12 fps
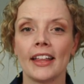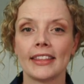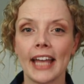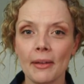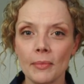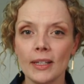
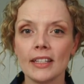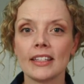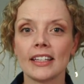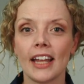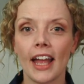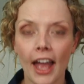That means
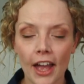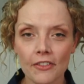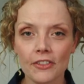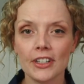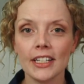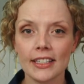that
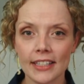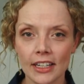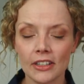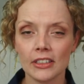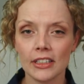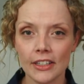every
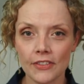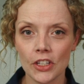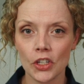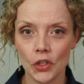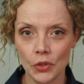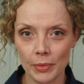single
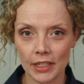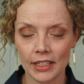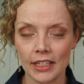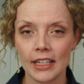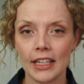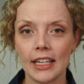living human
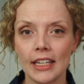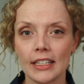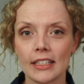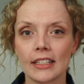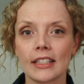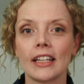
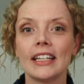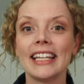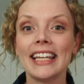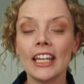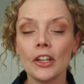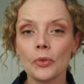is an
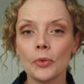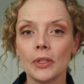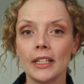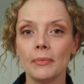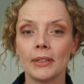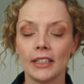
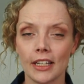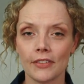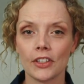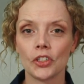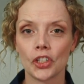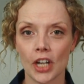equally
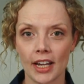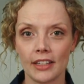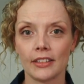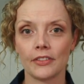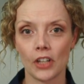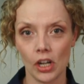beloved child
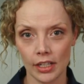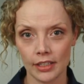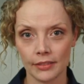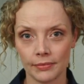of God.